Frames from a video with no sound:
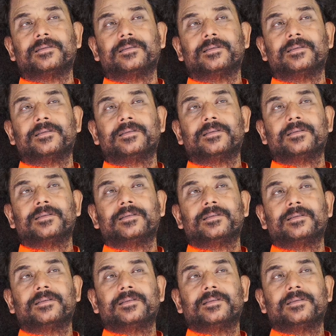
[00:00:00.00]

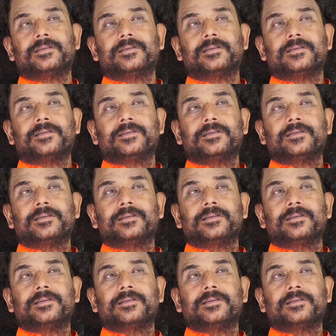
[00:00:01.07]
(silence)